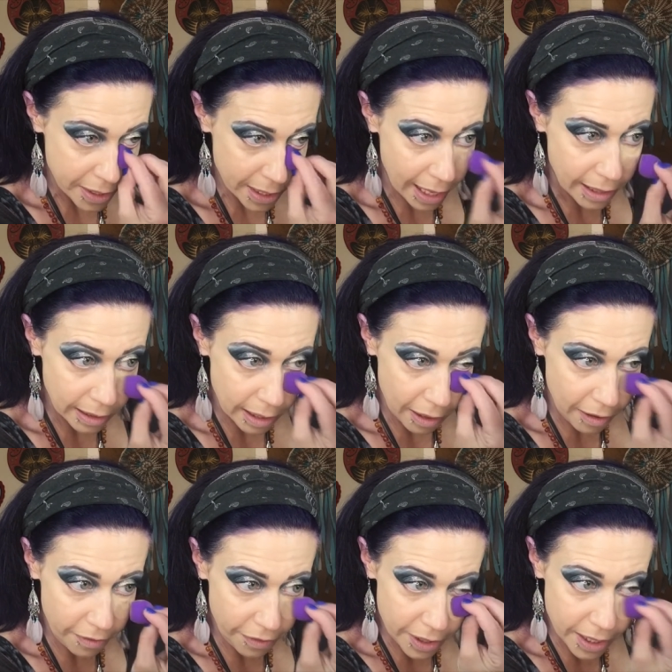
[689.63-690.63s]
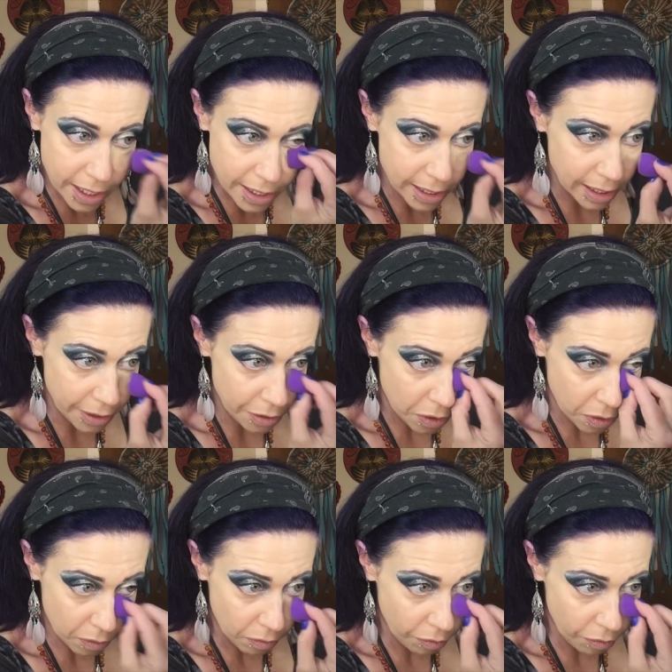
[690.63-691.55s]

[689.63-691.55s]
I love these little